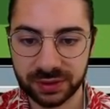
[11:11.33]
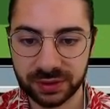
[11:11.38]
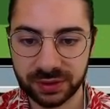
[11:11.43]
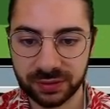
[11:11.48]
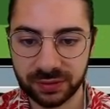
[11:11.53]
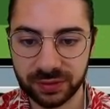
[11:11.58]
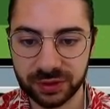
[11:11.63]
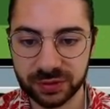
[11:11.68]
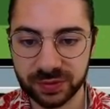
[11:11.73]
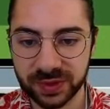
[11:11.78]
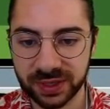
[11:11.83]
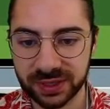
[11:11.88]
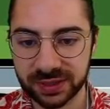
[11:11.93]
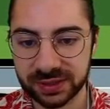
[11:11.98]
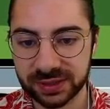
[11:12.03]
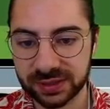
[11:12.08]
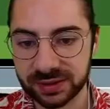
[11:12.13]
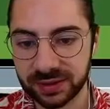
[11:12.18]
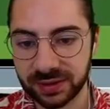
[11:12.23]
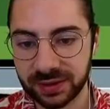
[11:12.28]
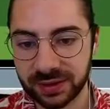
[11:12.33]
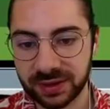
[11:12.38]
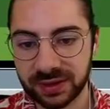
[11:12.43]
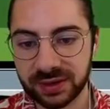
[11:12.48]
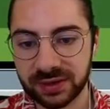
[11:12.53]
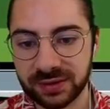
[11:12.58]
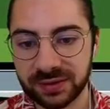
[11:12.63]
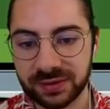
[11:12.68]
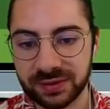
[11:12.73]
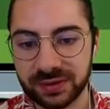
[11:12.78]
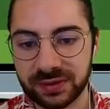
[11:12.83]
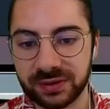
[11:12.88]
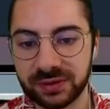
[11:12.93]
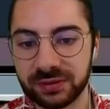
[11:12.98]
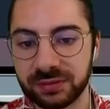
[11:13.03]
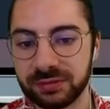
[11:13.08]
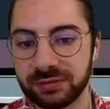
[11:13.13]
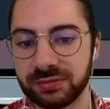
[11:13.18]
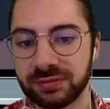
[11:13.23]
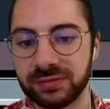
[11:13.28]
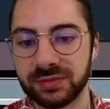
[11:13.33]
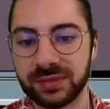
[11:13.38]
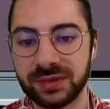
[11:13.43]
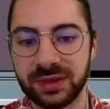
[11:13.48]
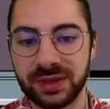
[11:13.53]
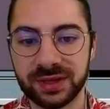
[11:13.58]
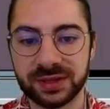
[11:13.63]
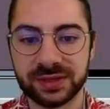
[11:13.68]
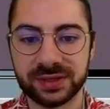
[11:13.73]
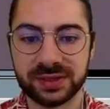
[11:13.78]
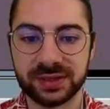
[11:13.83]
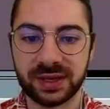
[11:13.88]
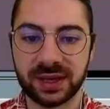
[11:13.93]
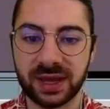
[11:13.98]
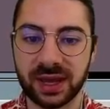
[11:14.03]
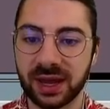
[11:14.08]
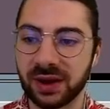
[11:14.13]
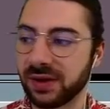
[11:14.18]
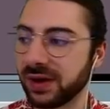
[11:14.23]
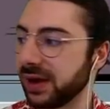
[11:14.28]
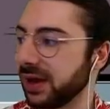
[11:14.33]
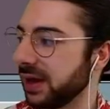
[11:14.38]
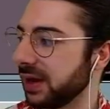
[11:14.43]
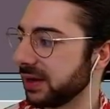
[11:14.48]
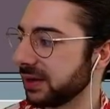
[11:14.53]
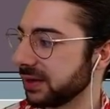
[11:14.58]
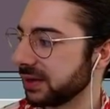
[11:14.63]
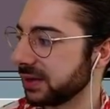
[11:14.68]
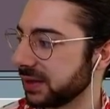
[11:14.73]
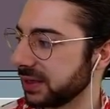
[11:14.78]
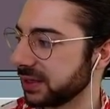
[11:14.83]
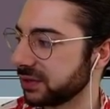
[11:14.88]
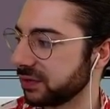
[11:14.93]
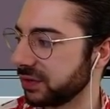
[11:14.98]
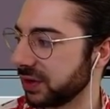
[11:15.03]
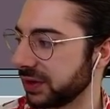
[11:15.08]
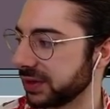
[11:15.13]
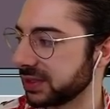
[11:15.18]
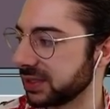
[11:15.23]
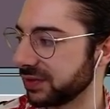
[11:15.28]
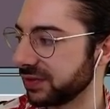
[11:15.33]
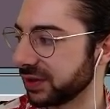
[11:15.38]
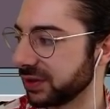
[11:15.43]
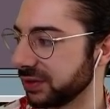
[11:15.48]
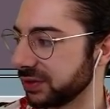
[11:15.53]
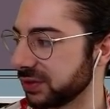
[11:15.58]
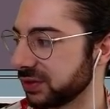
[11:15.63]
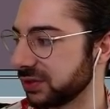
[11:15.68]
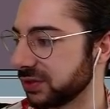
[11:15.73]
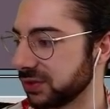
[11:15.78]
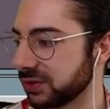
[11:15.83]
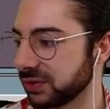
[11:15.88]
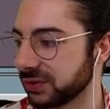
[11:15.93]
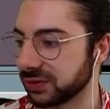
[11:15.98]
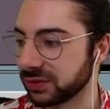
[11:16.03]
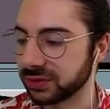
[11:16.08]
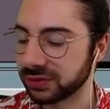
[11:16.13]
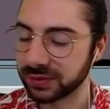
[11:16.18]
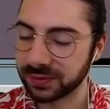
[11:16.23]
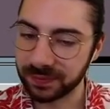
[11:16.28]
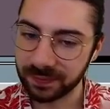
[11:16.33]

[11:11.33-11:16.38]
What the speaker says: Which means this area, it's very difficult to,